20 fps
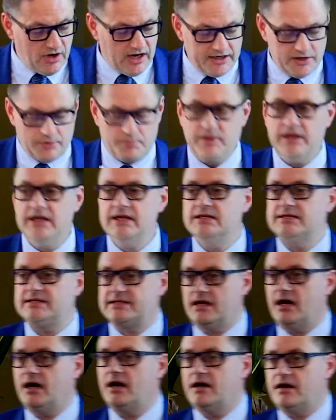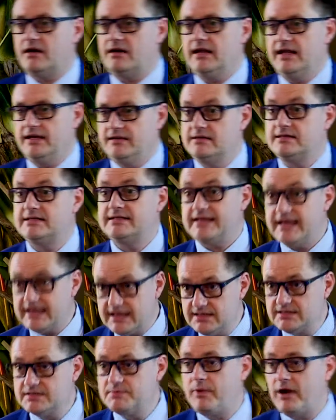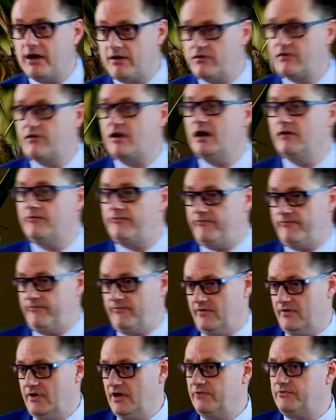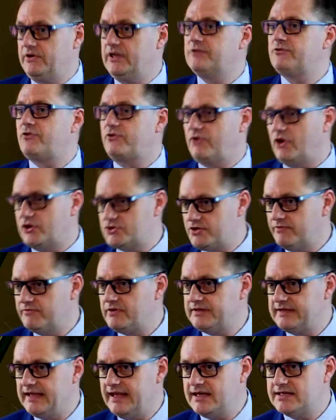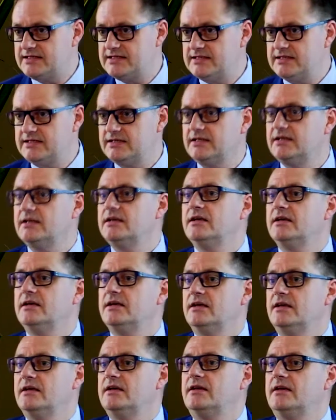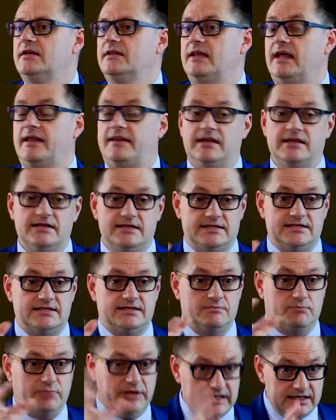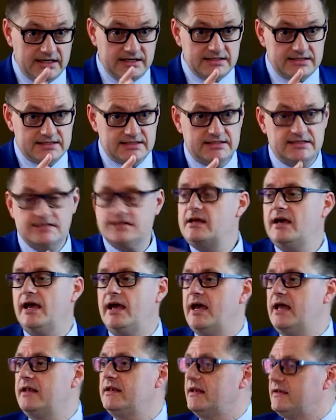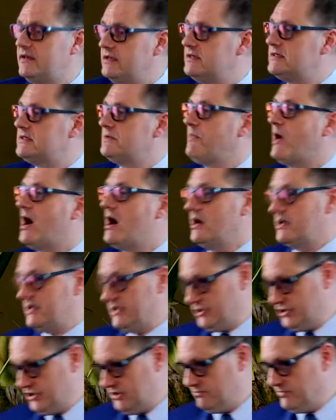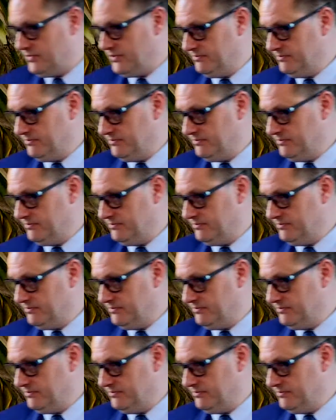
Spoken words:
other Ps are in the second paragraph of the introduction of the text. That is peace and that is partnership.